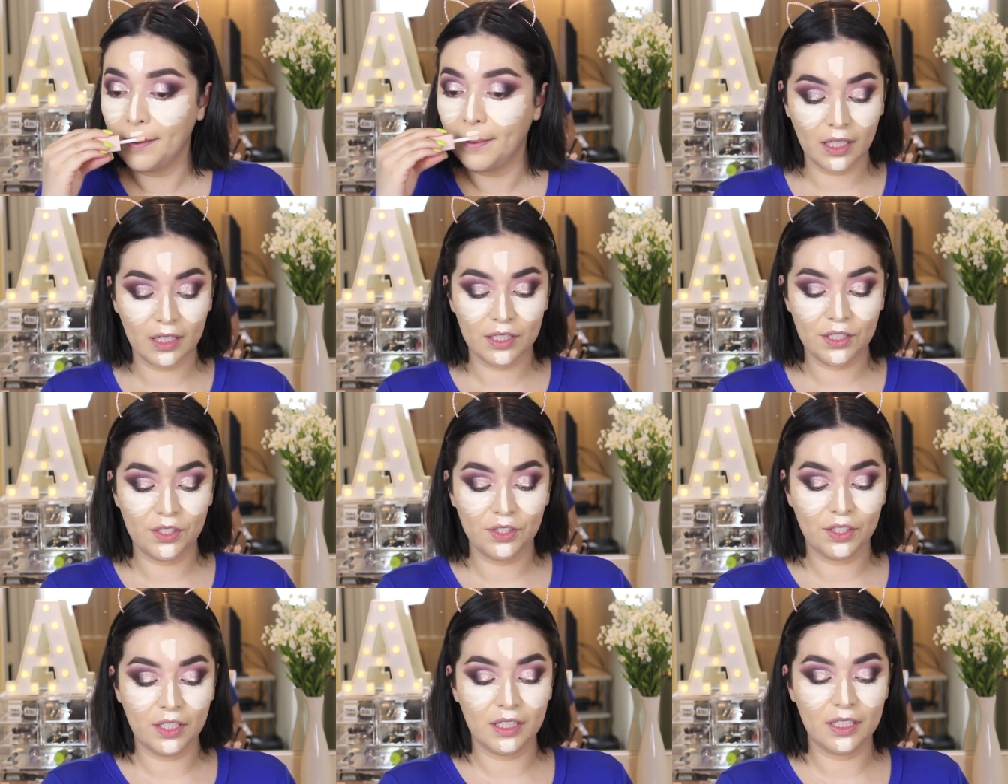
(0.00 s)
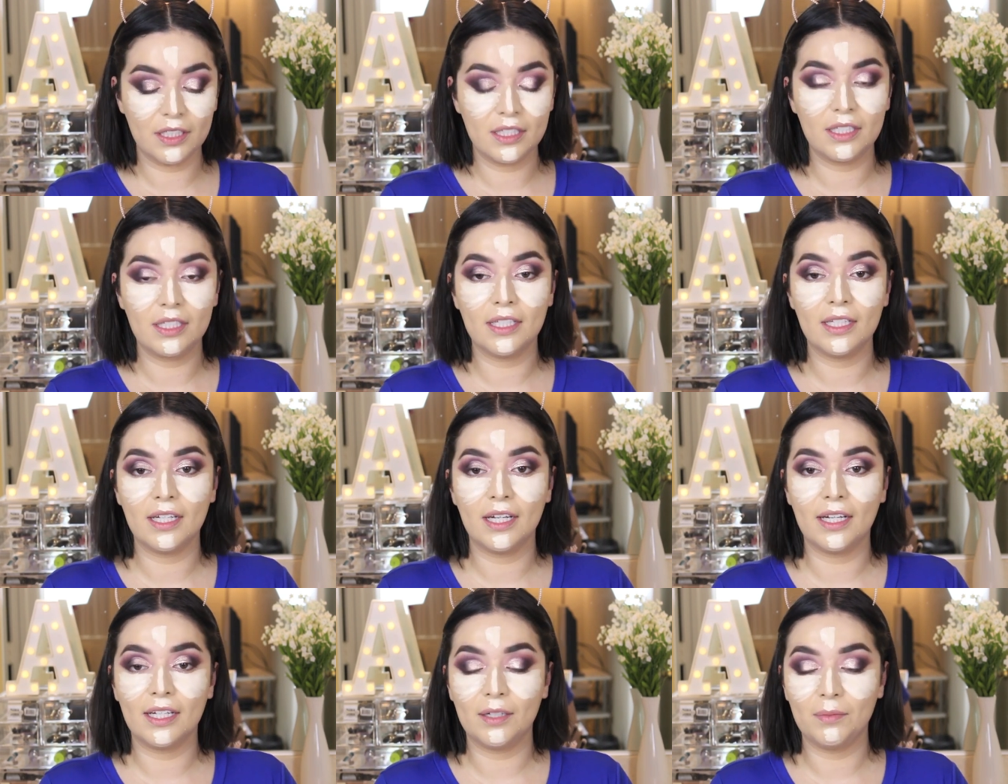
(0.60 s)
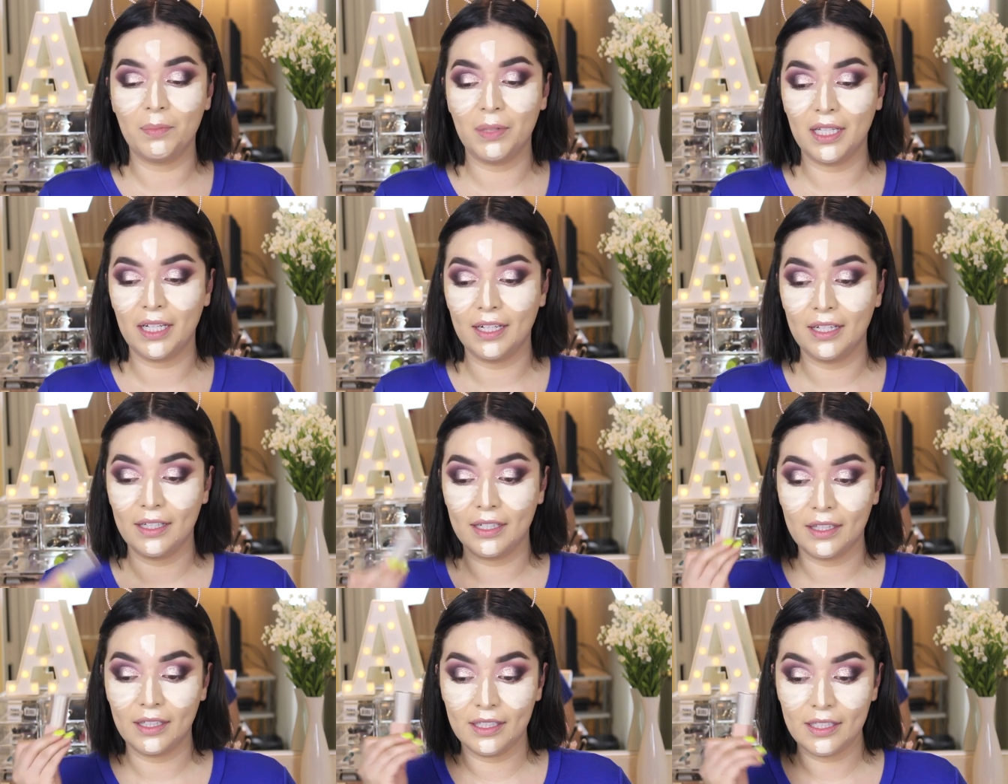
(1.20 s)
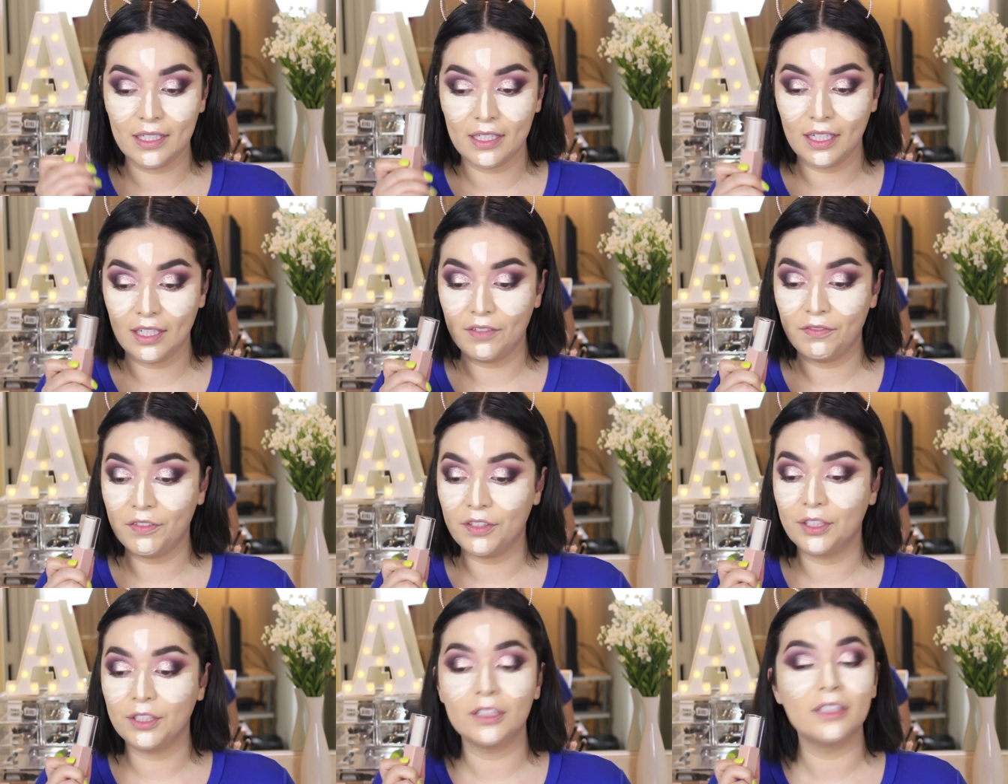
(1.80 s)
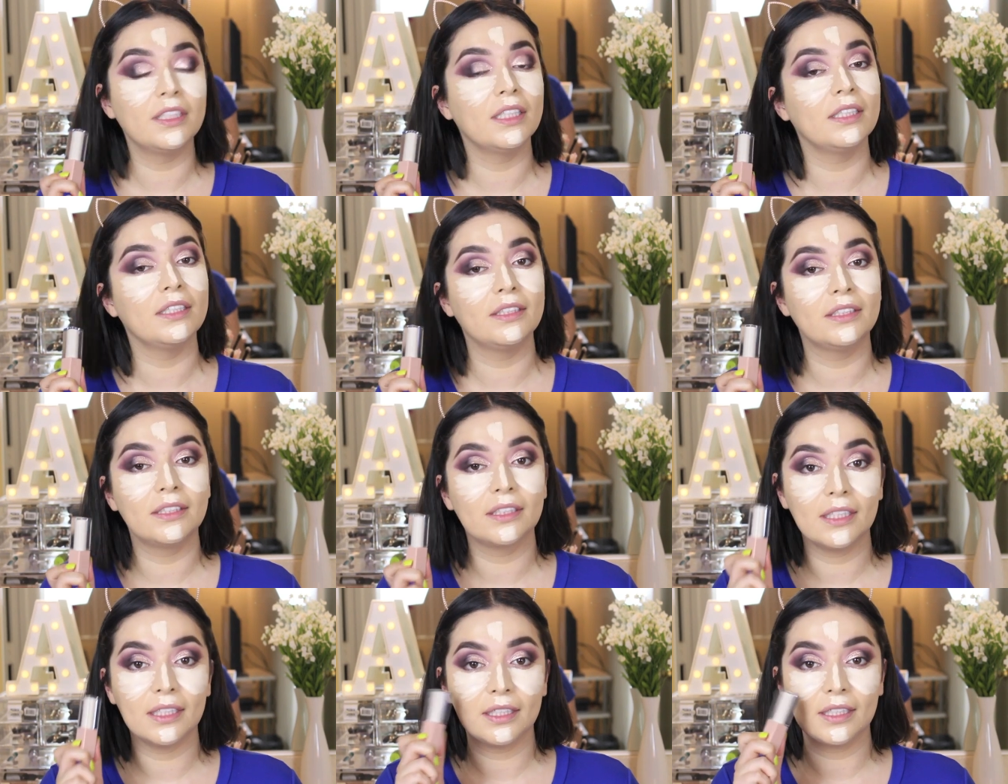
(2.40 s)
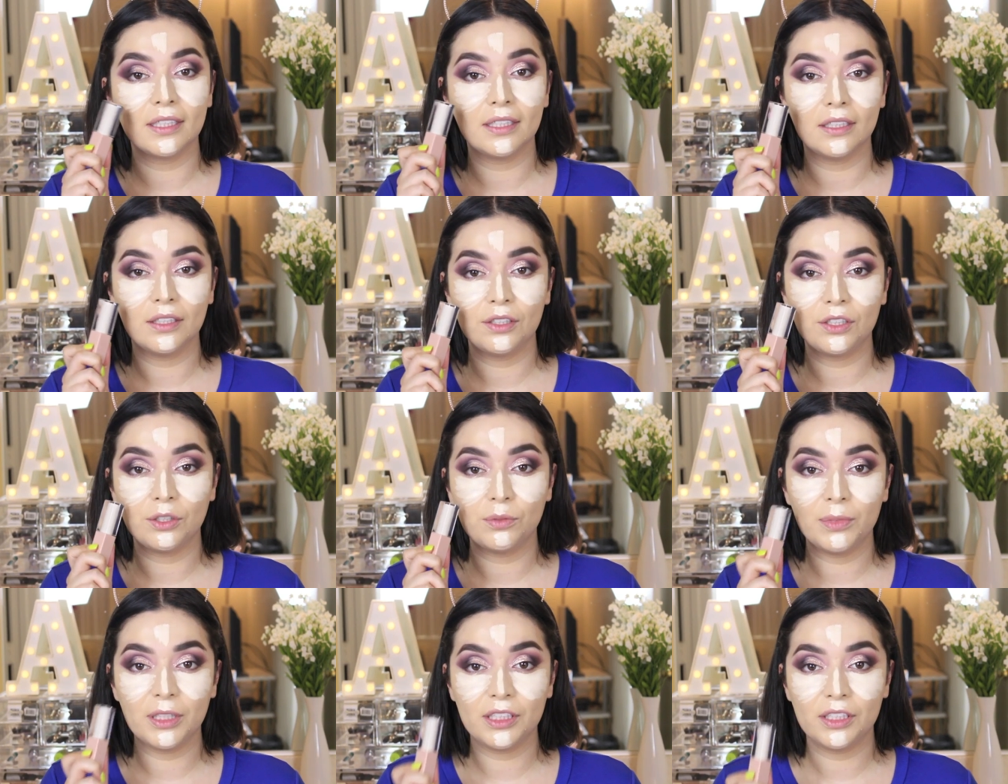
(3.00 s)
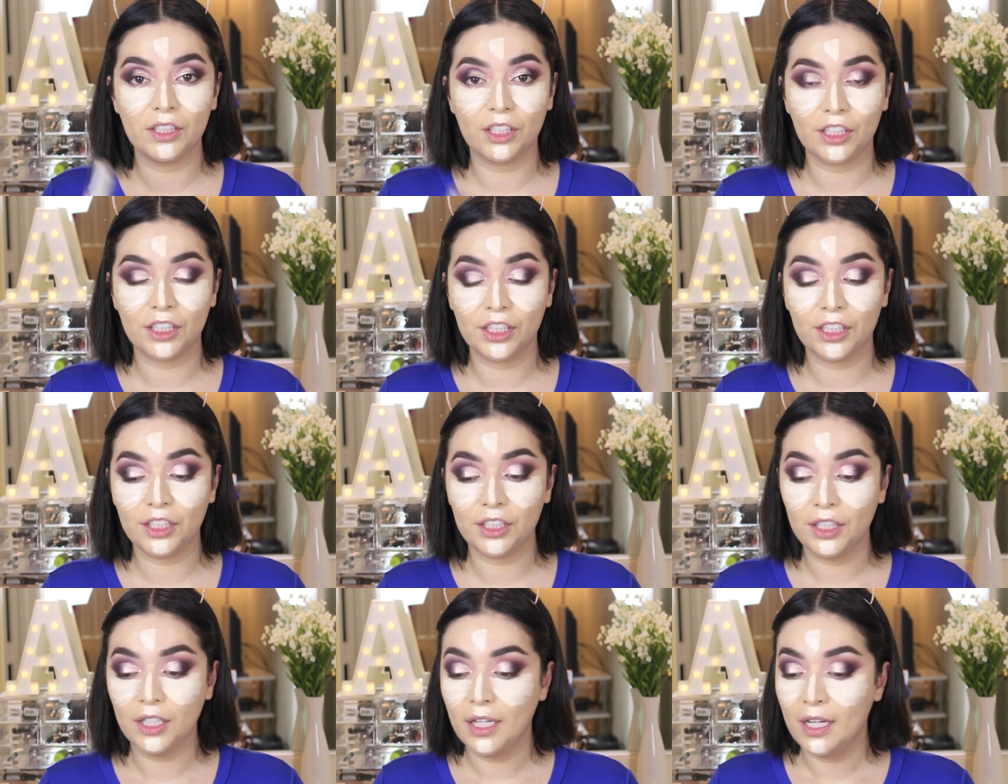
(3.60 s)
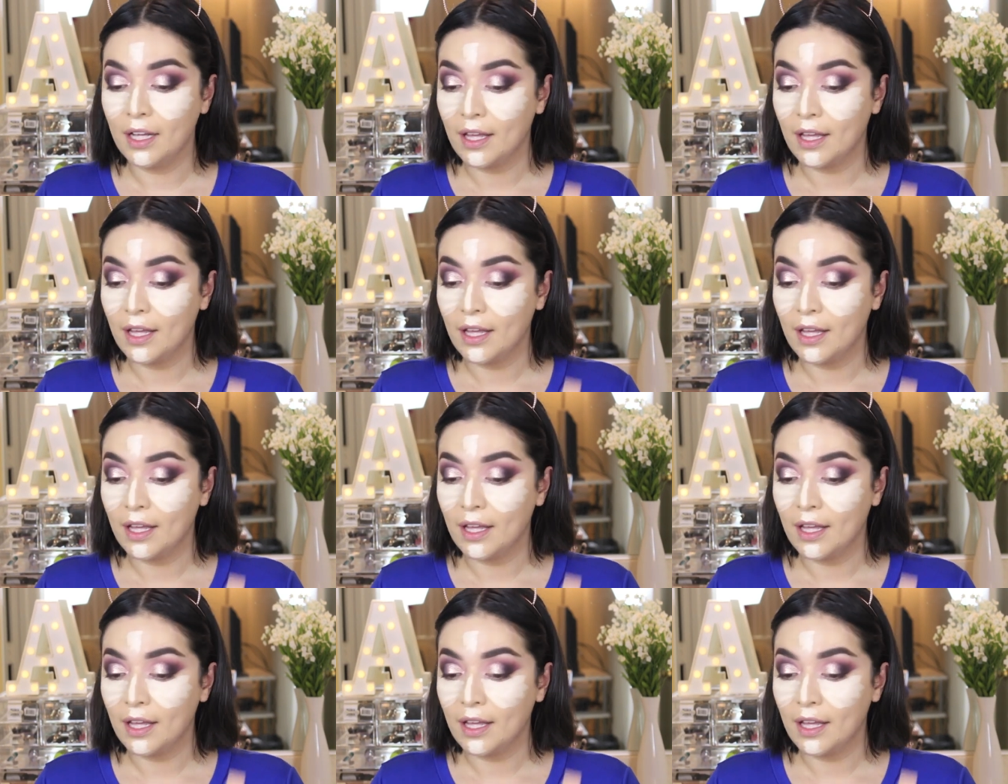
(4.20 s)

As you can see, I applied this side first and it's getting a little bit darker,